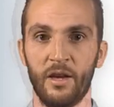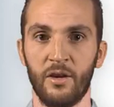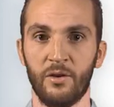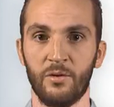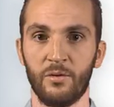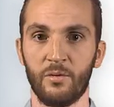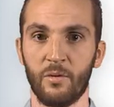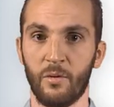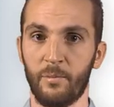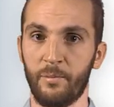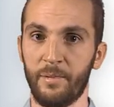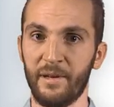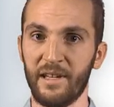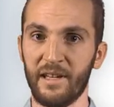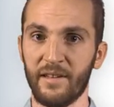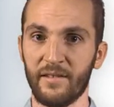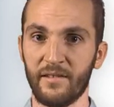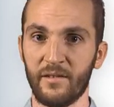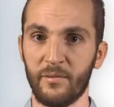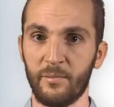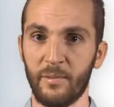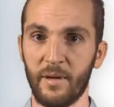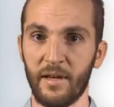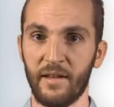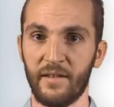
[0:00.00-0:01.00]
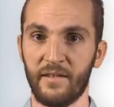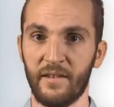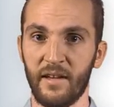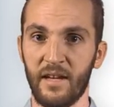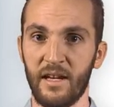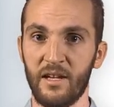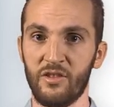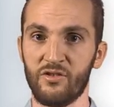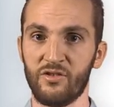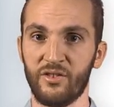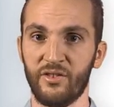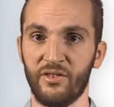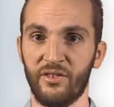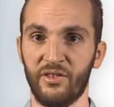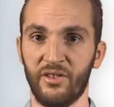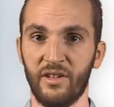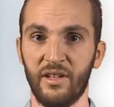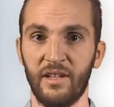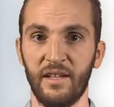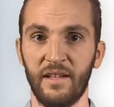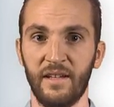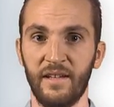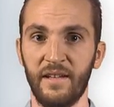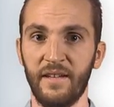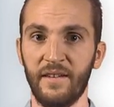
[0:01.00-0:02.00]
European Space
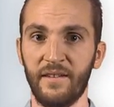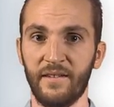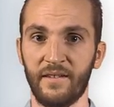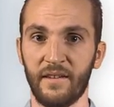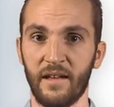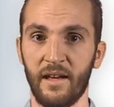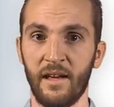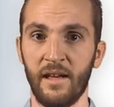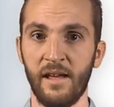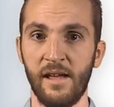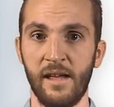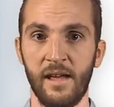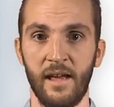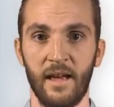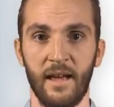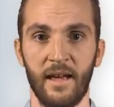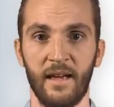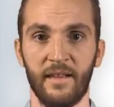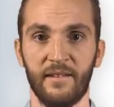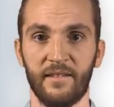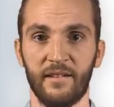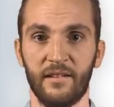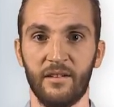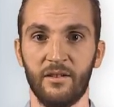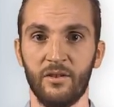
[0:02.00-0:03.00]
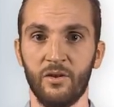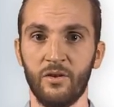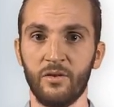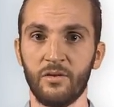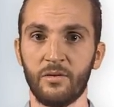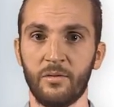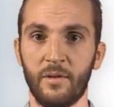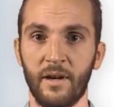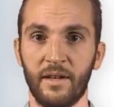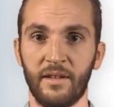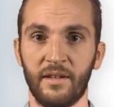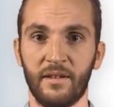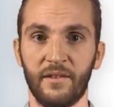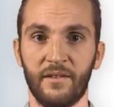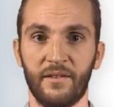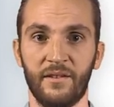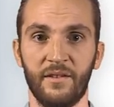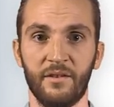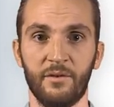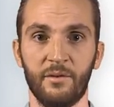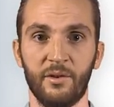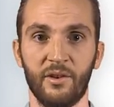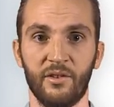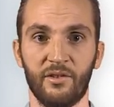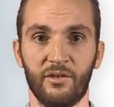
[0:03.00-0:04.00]
Agency, ESA, has a long-running
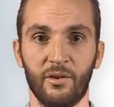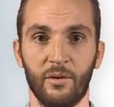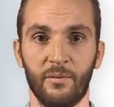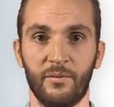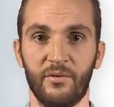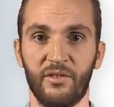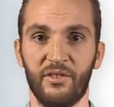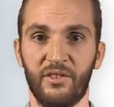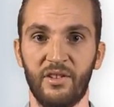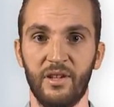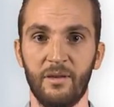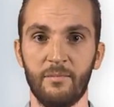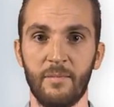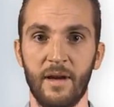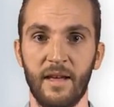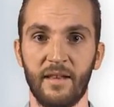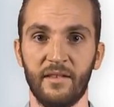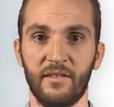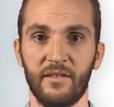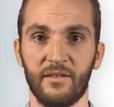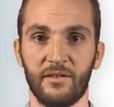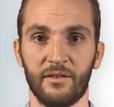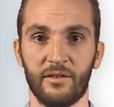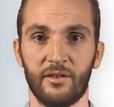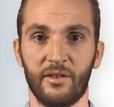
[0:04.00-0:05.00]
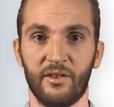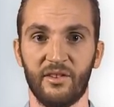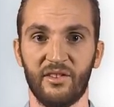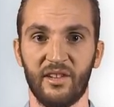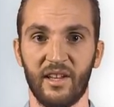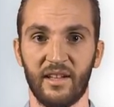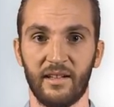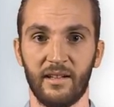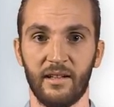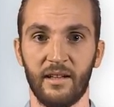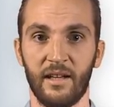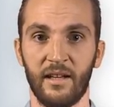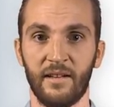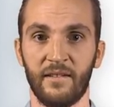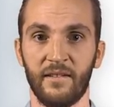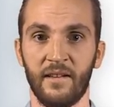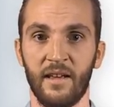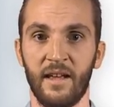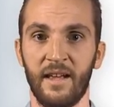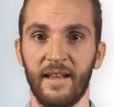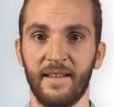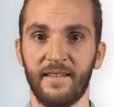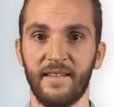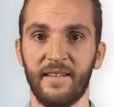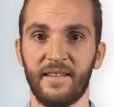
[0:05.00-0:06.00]
series of C-band SAR satellites
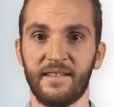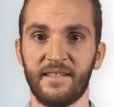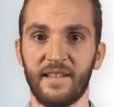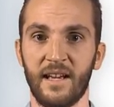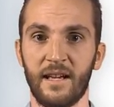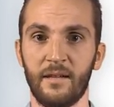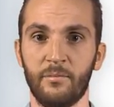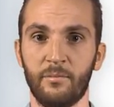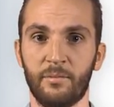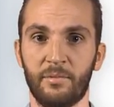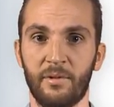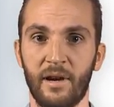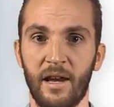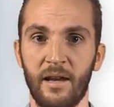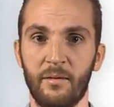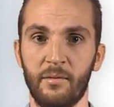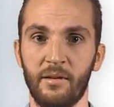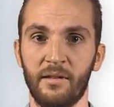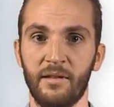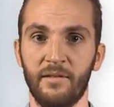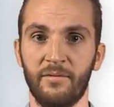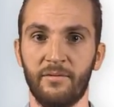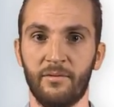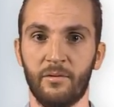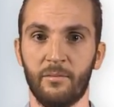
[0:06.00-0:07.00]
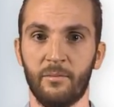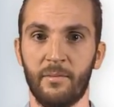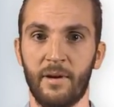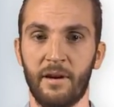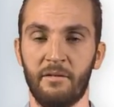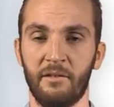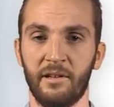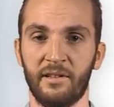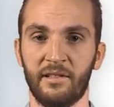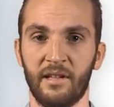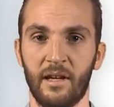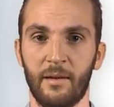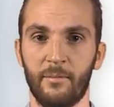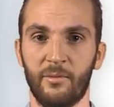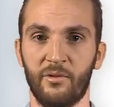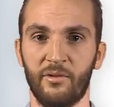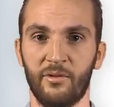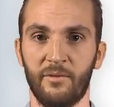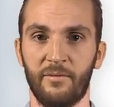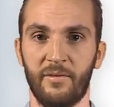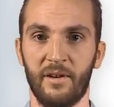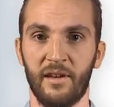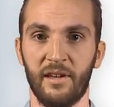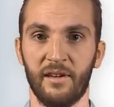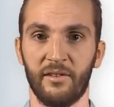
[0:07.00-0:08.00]
designed primarily for maritime
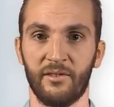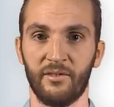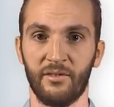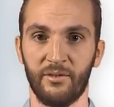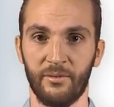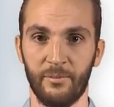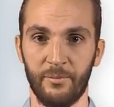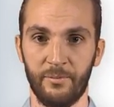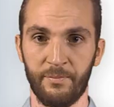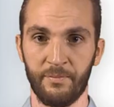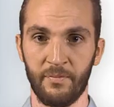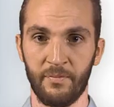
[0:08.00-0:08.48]
surveillance.